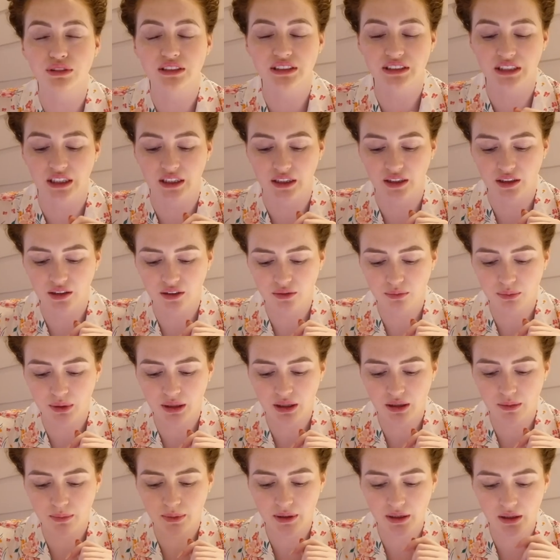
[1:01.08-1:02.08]
reserve,
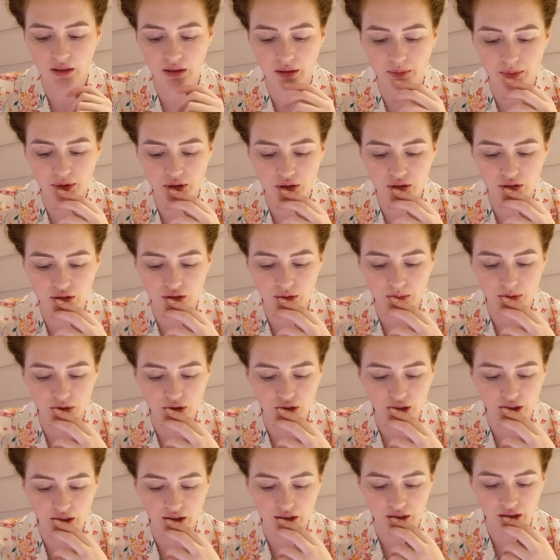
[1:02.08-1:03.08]
maybe? Let me just double
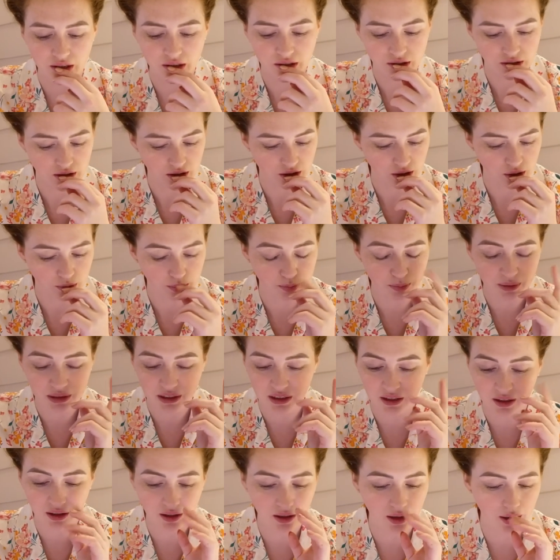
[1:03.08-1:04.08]
check that. That could
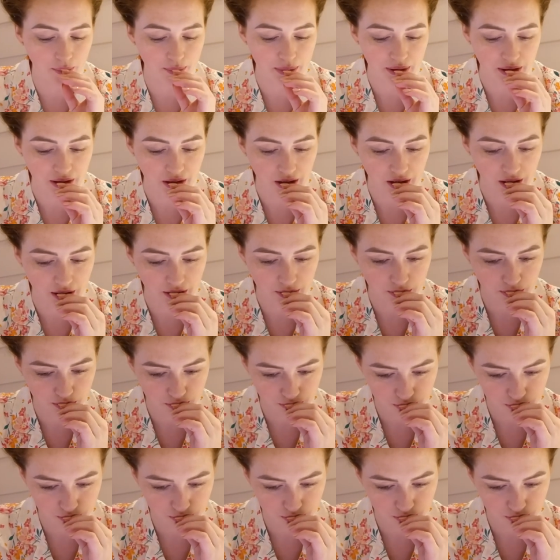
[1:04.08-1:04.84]
be a big lie.